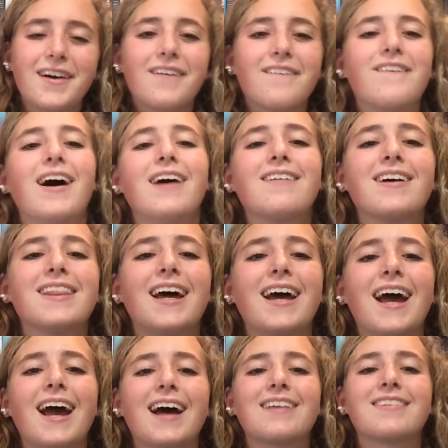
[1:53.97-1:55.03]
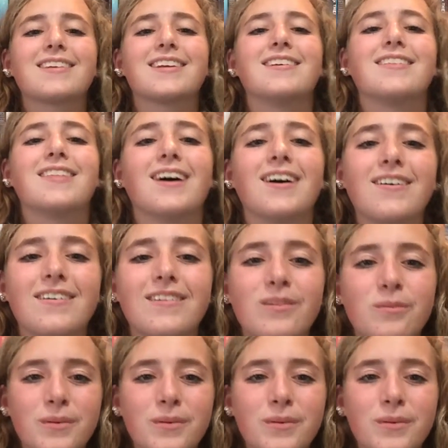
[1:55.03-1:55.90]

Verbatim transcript: Why would they ask you those?